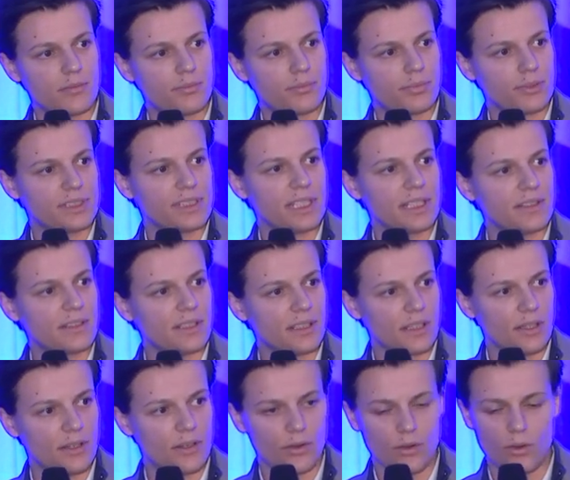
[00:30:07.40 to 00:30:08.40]

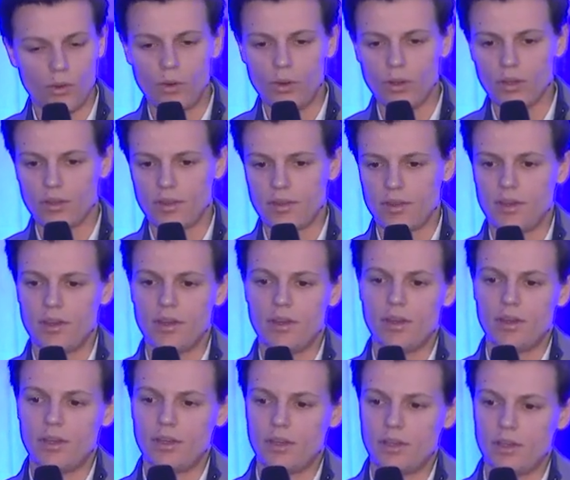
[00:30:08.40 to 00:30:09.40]
presenting all
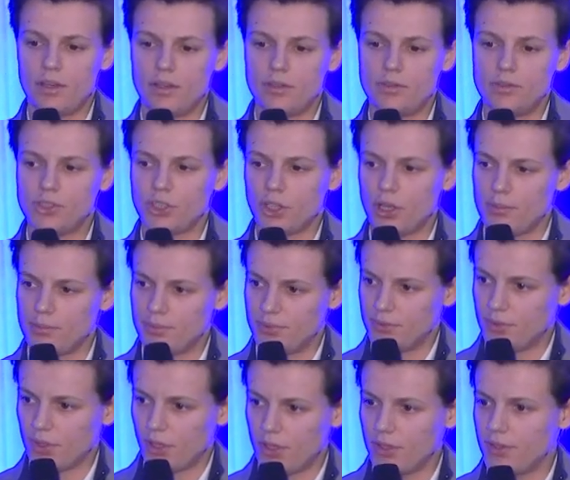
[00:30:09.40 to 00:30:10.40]
the job
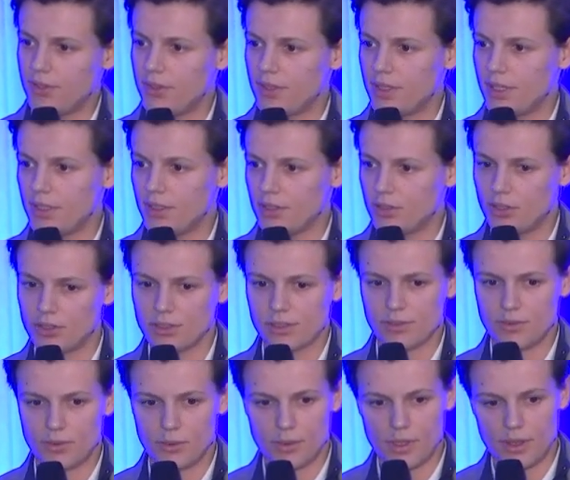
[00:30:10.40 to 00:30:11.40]
done in
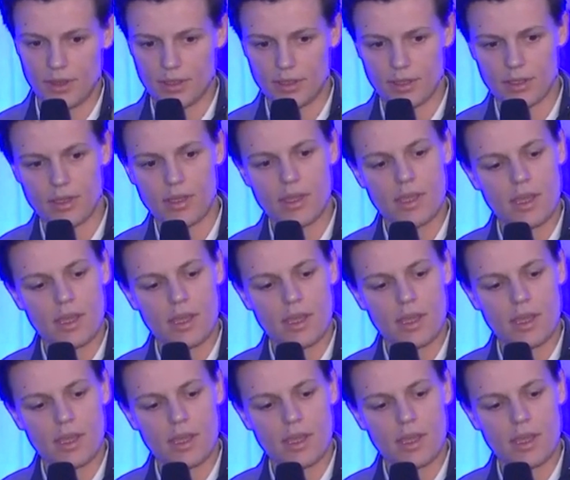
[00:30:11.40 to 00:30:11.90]
Kosovo in the